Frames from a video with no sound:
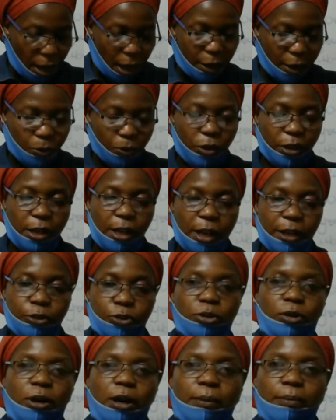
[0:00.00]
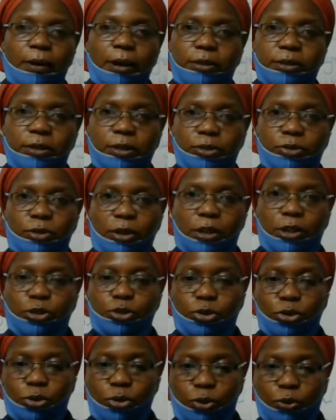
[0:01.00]
And when I talk about the
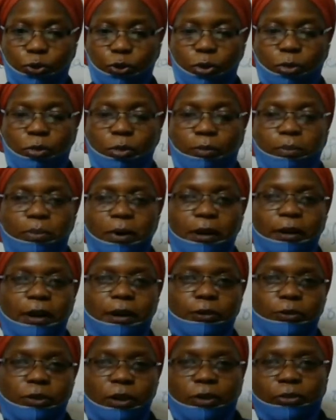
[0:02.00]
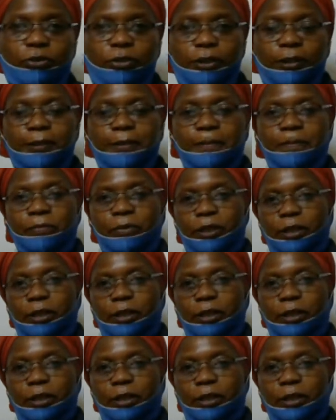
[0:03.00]
traditional form of paragraphing,